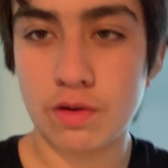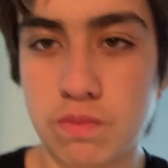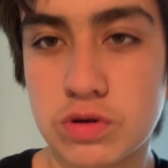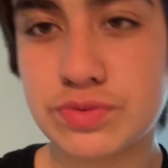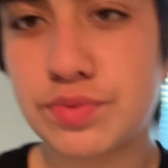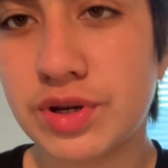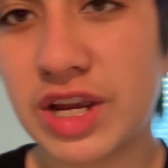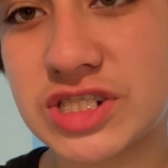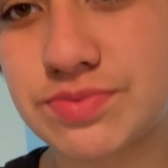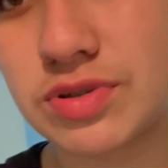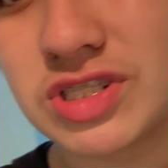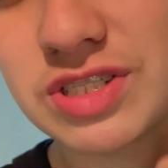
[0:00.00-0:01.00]
What's up guys,
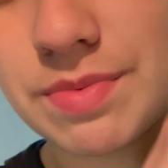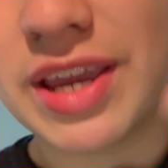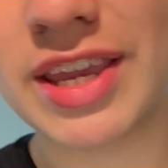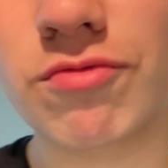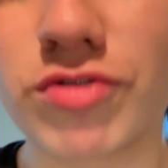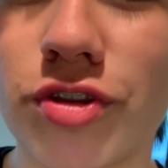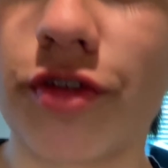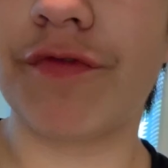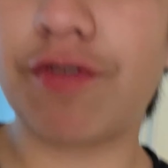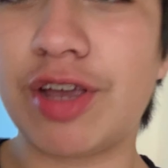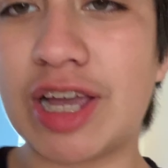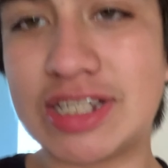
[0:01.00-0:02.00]
Prince back in with another
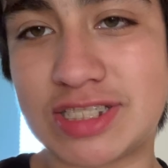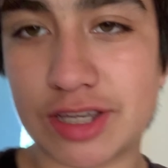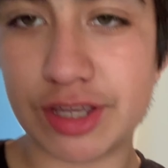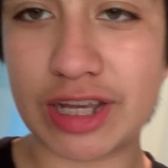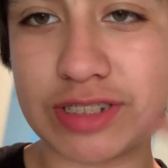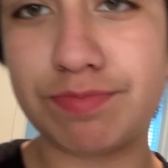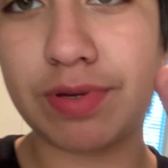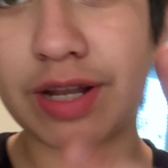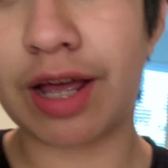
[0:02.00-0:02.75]
video guys. How you guys been?